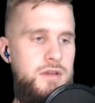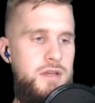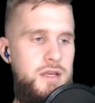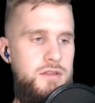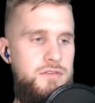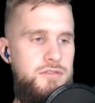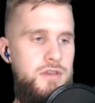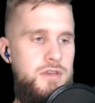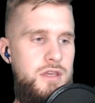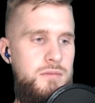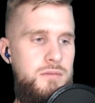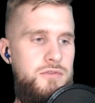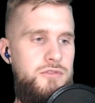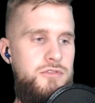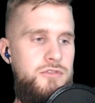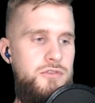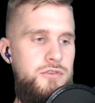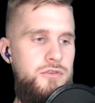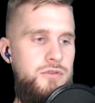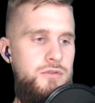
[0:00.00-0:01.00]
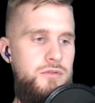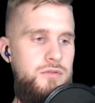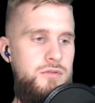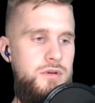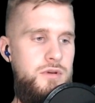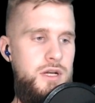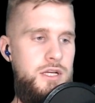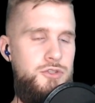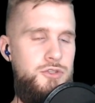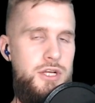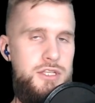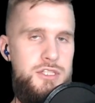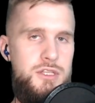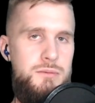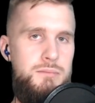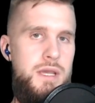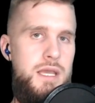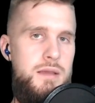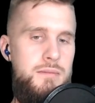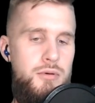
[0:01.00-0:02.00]
it seems to address the
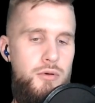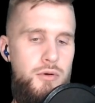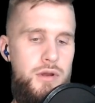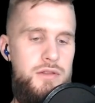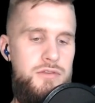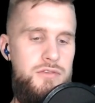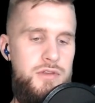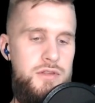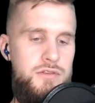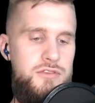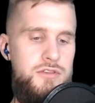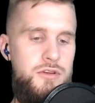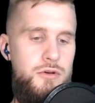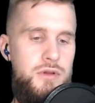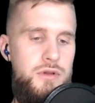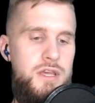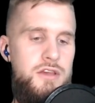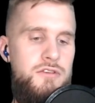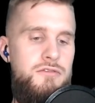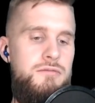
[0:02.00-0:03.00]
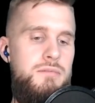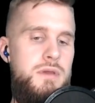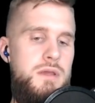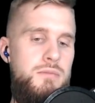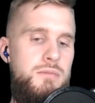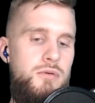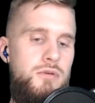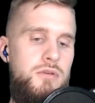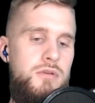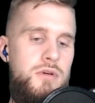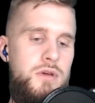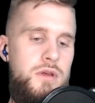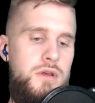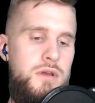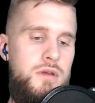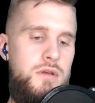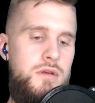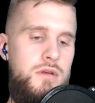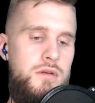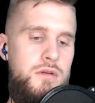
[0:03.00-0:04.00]
pain points and still give people
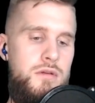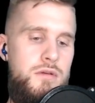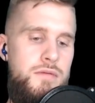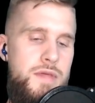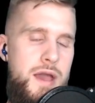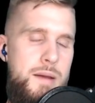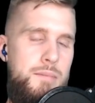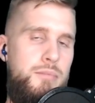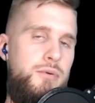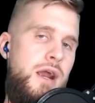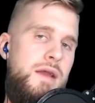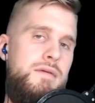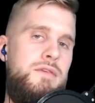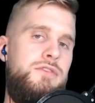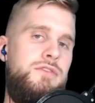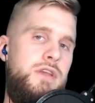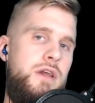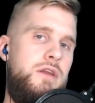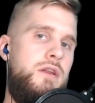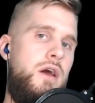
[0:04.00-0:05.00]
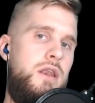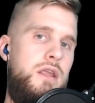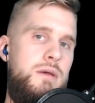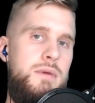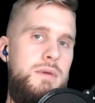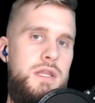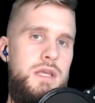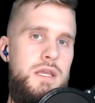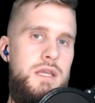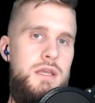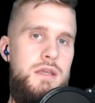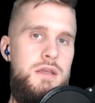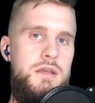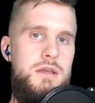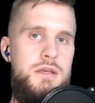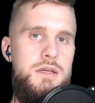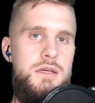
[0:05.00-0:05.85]
that privacy, anonymity,